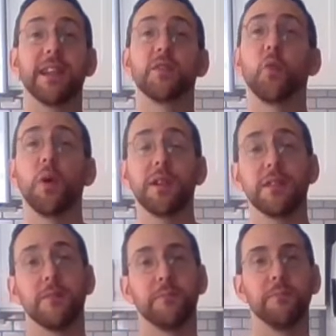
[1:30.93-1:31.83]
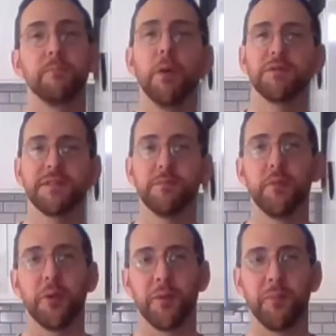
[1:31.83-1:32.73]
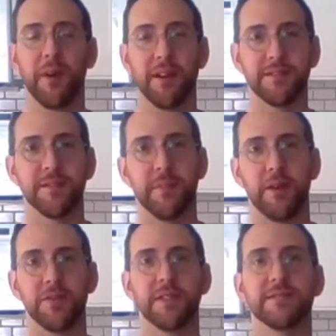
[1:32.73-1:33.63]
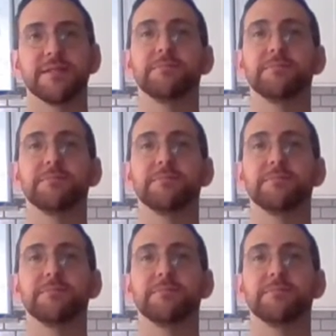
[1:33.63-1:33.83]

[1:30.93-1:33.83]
and one of the most important parts about this